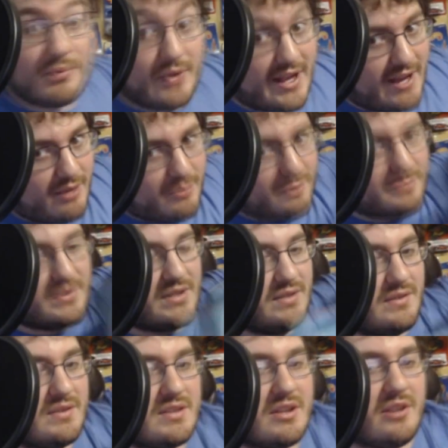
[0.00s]
albums,
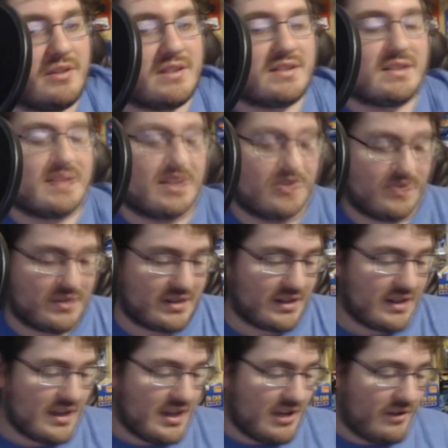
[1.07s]
so this is interesting.
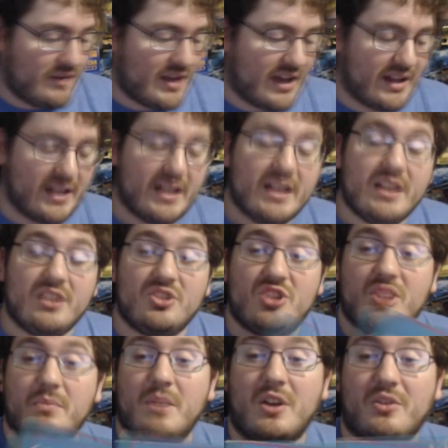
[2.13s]
We got a
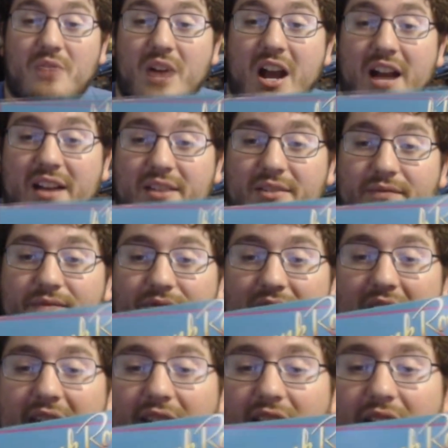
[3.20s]
Chipmunk Rock. I
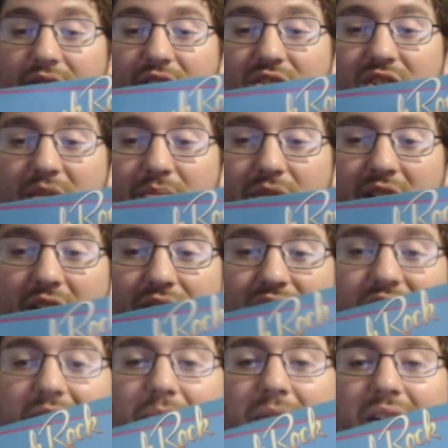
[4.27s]
love the old
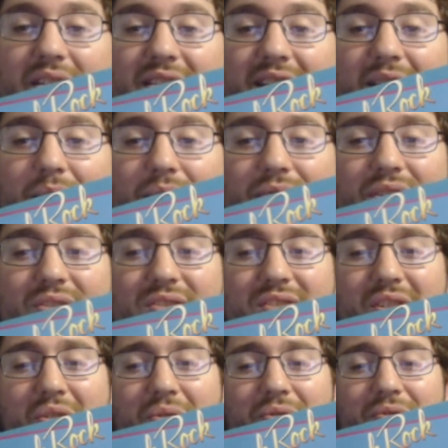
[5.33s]
Chipmunks albums. They're
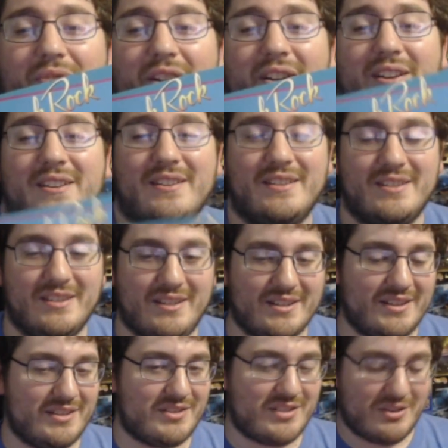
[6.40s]
so fun. They're
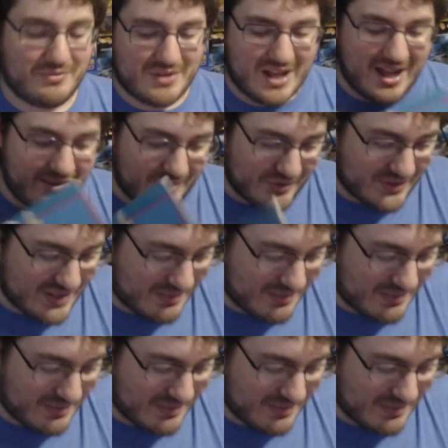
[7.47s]
so novelty, but